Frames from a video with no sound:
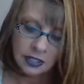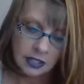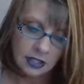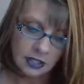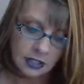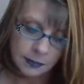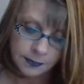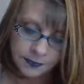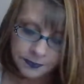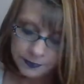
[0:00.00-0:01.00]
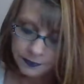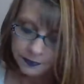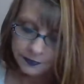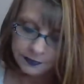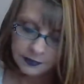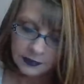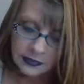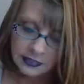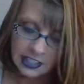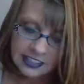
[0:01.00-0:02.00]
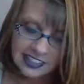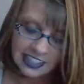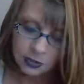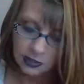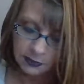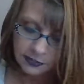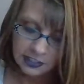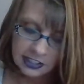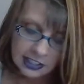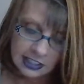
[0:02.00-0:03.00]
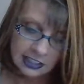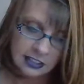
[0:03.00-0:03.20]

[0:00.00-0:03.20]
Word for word: Um, that's what I'm feeling.